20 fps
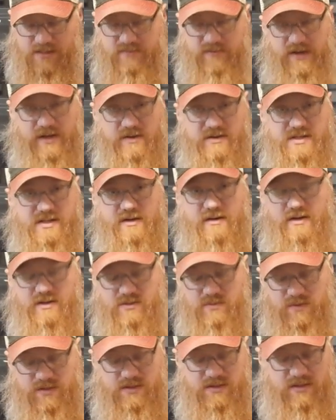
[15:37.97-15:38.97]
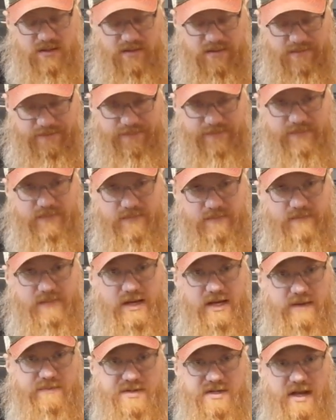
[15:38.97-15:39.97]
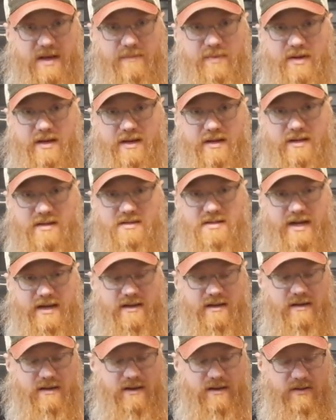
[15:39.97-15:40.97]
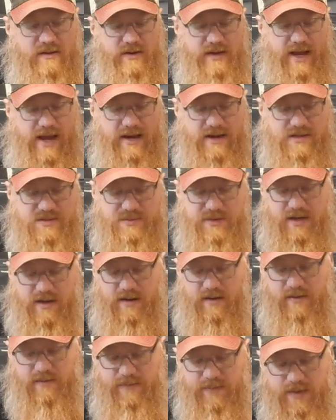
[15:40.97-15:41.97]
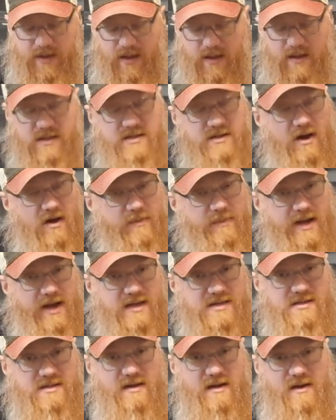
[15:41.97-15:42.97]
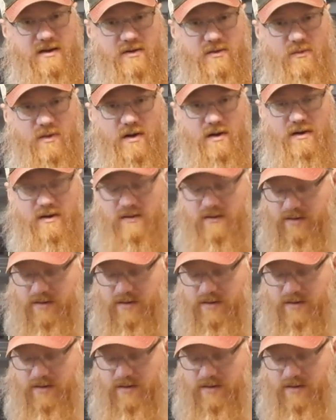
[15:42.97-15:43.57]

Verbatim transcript: video series, we're just gonna keep stepping in and taking a look at it as we go. So I hope you guys are, are, are